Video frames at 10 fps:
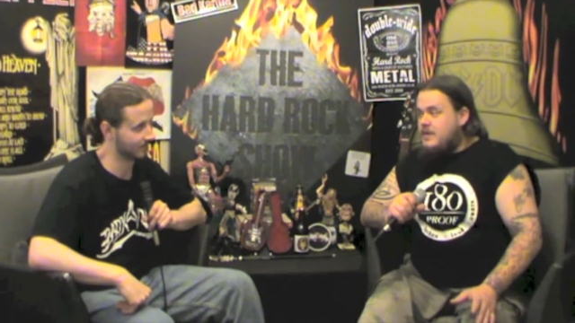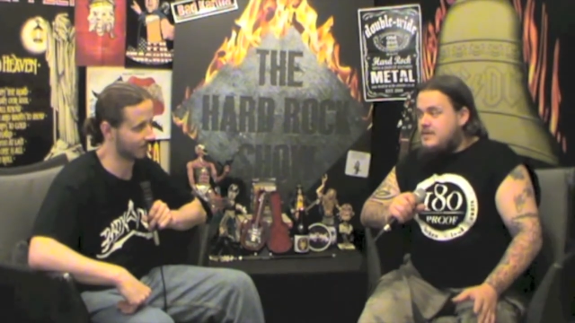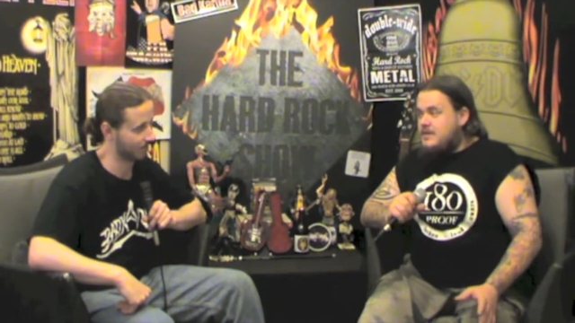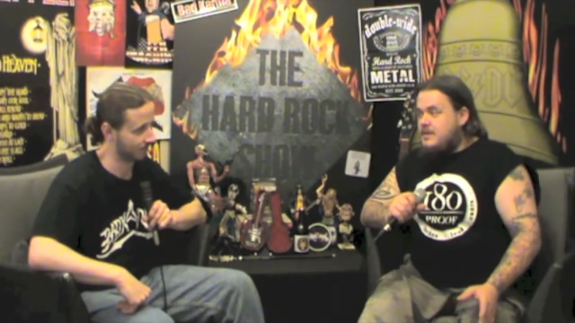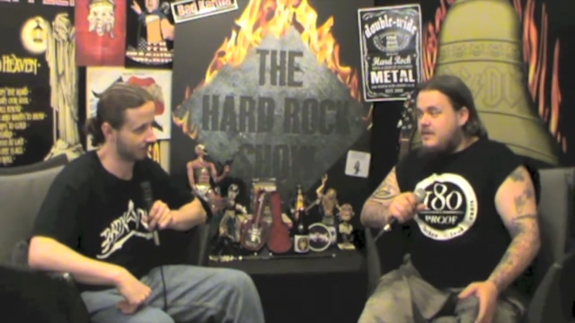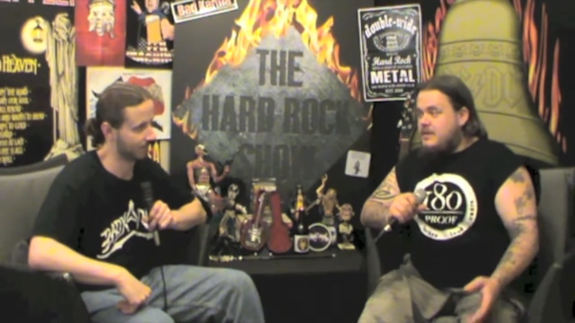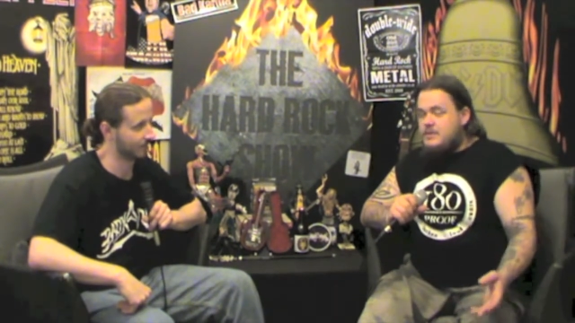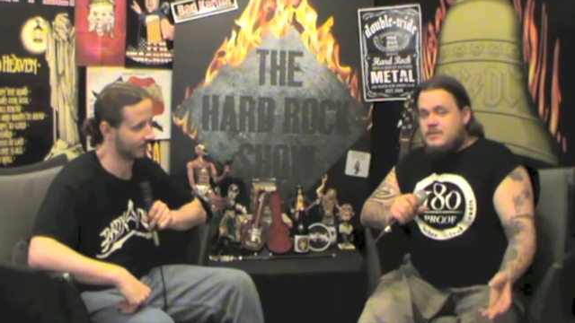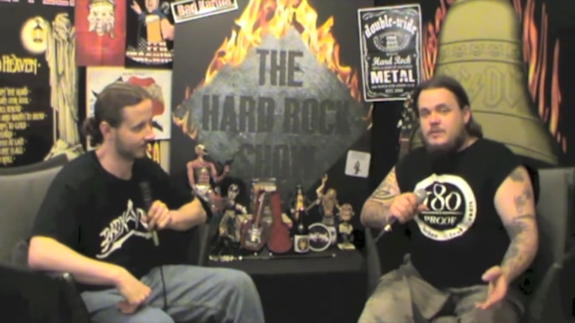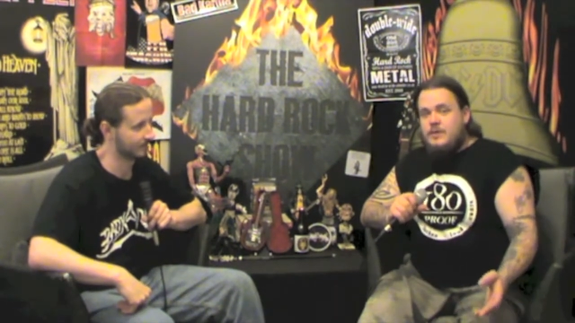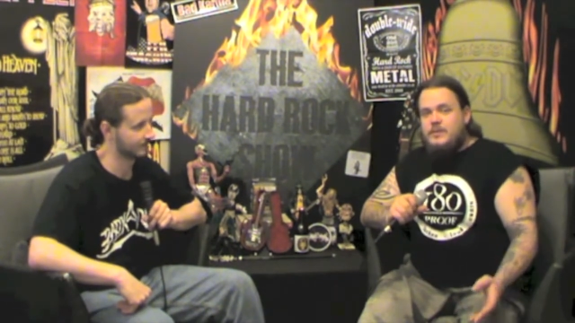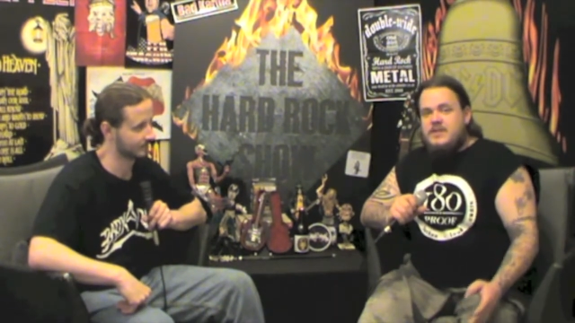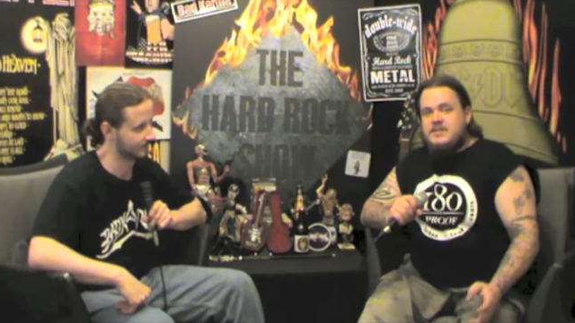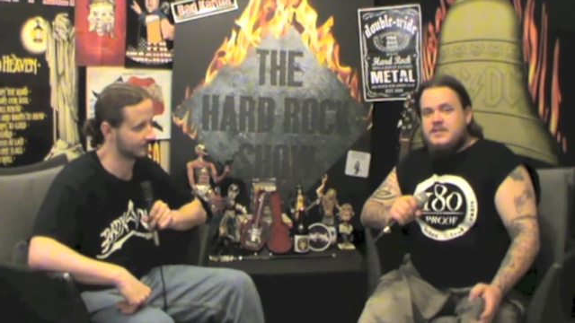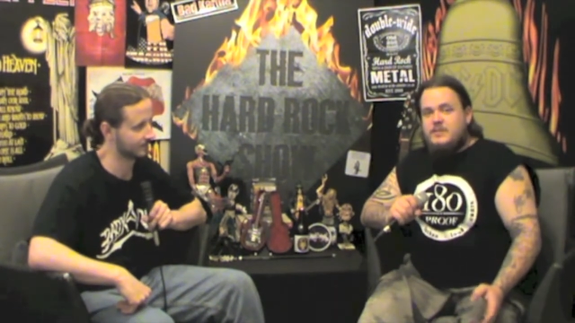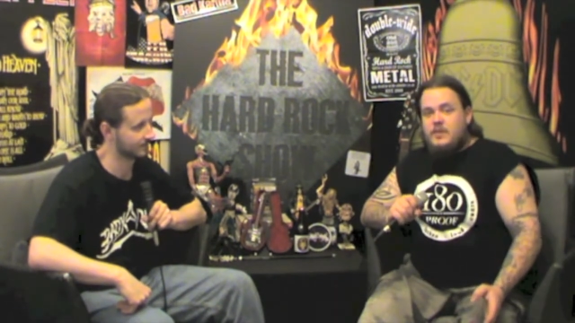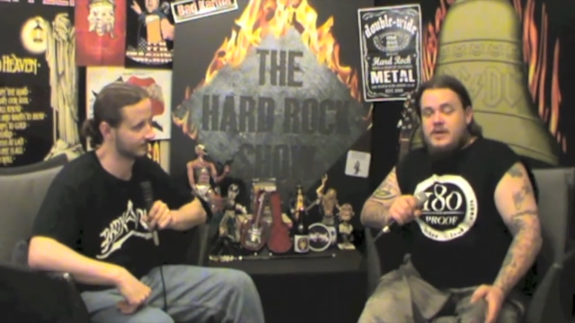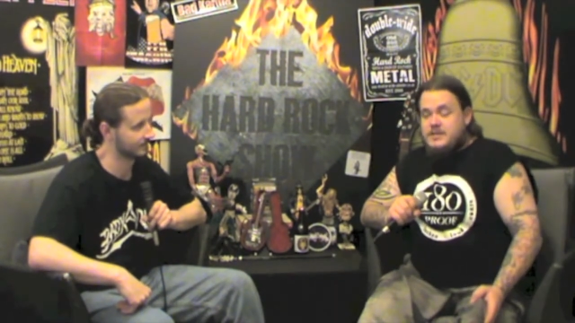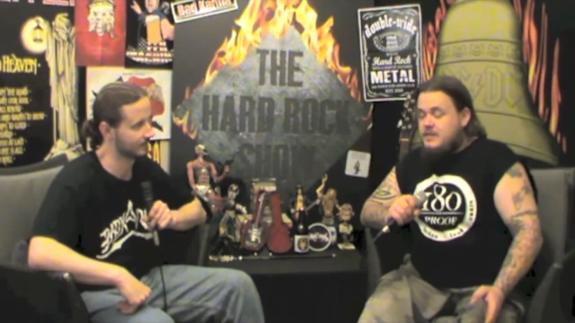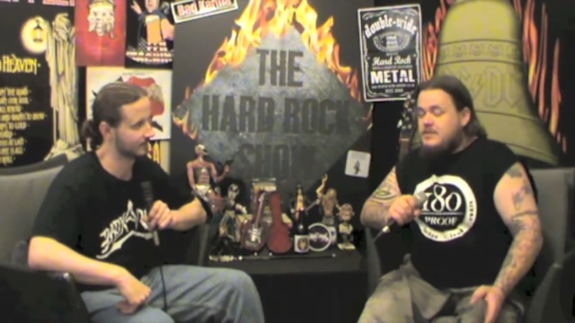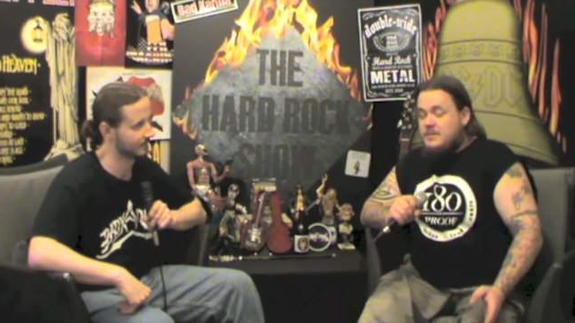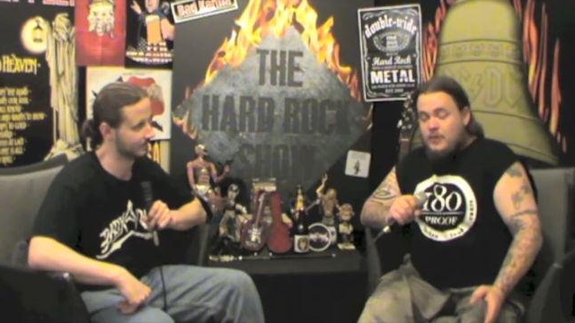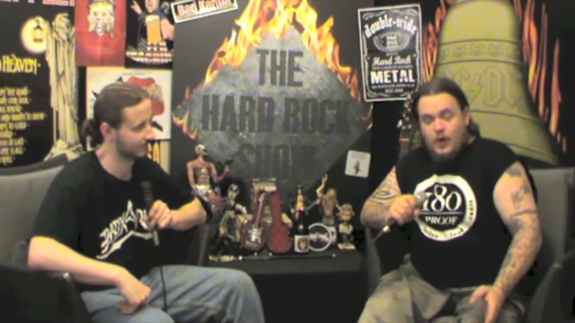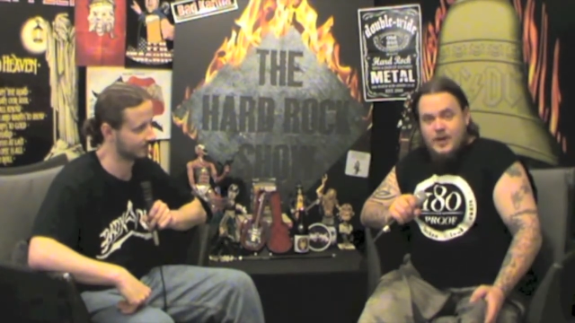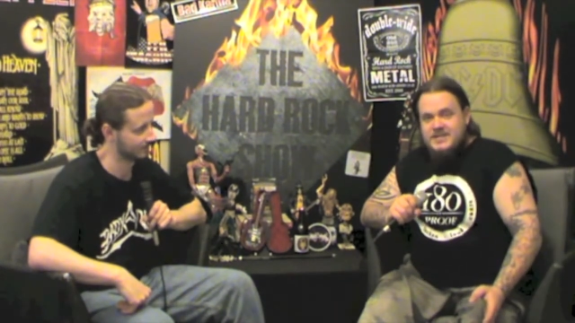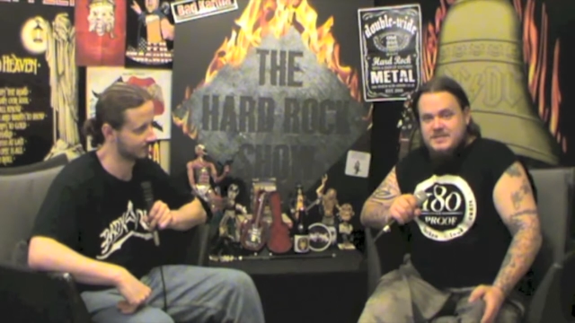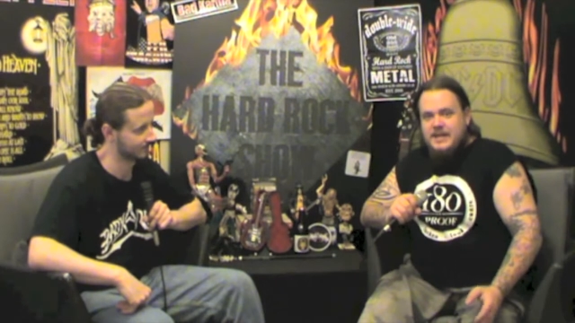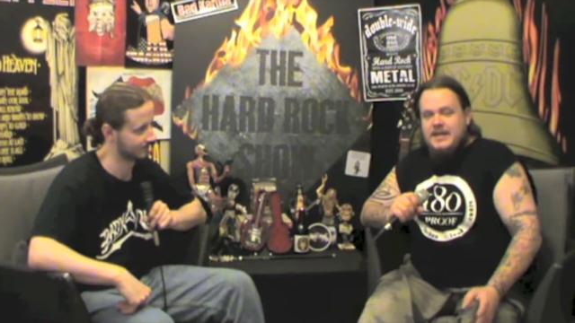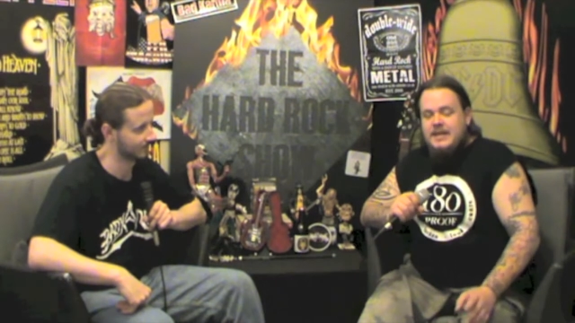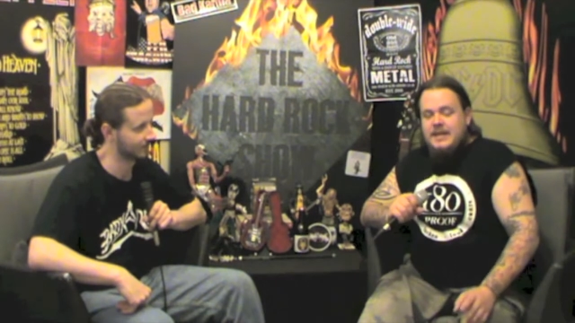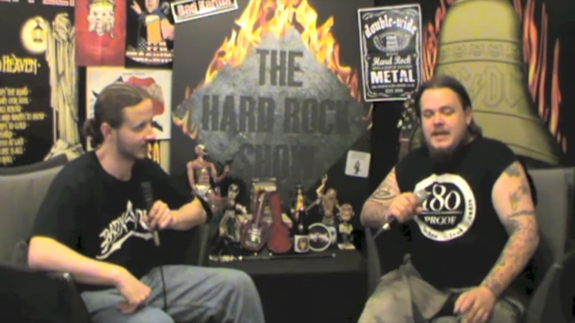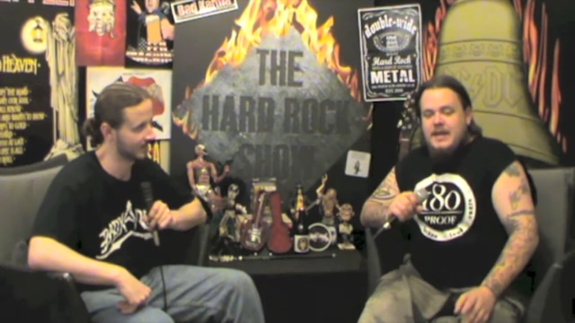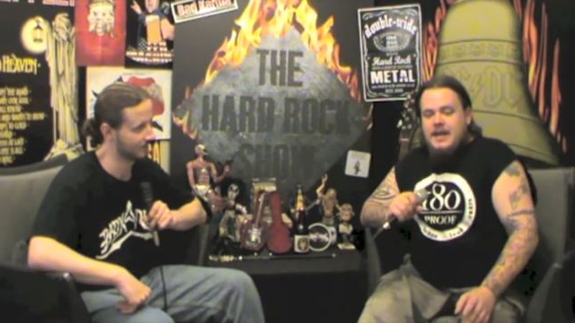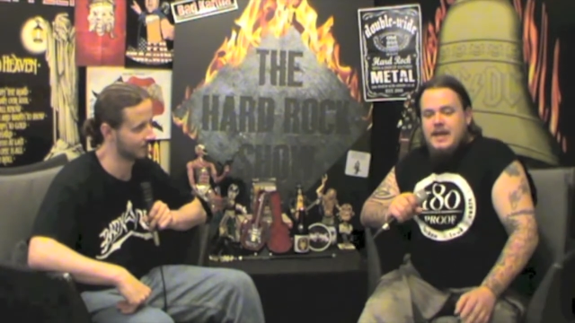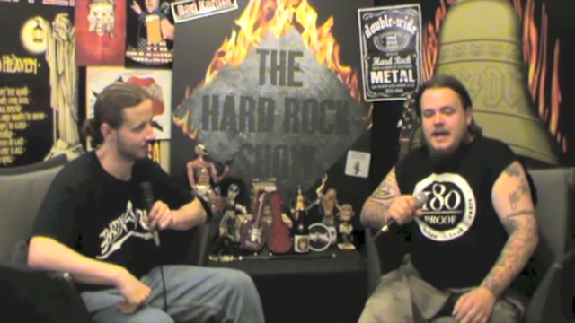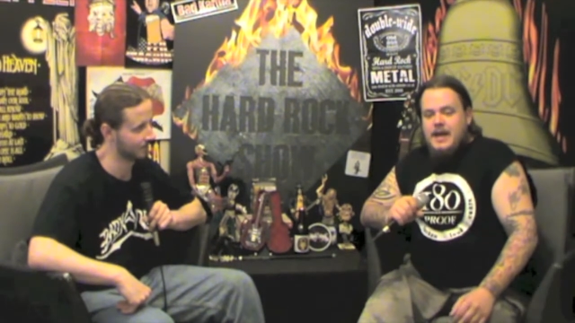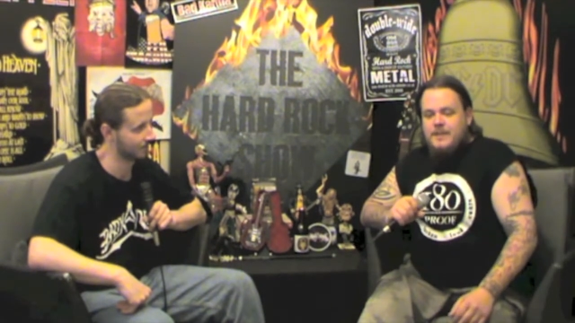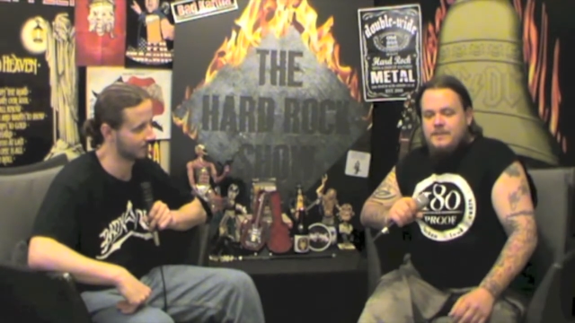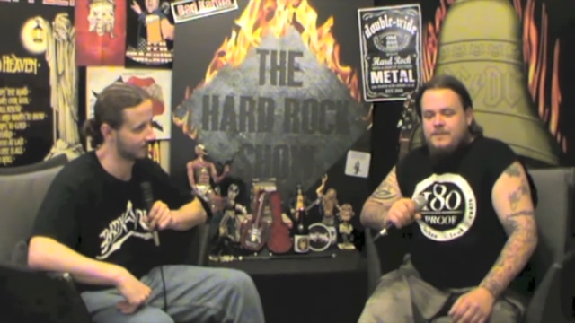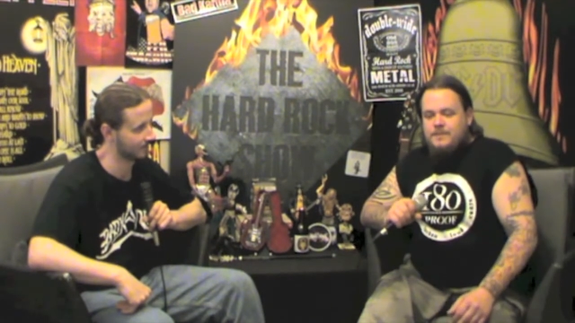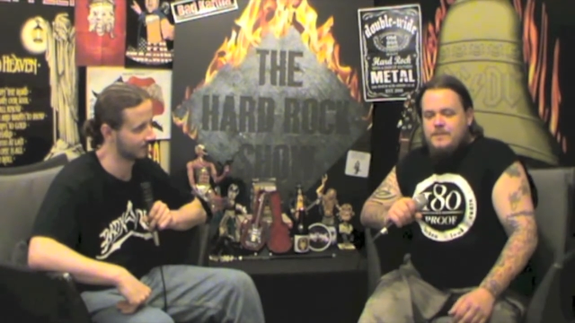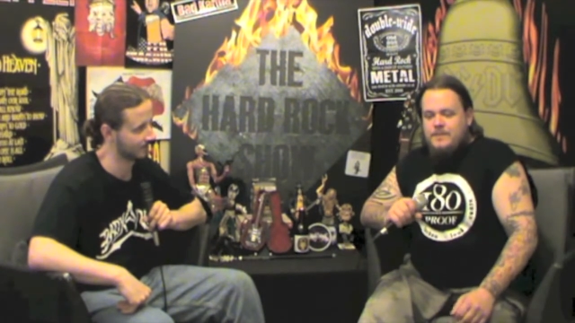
Speaker 1: It's a it was a real pleasant surprise surprise to me. Yep. Um,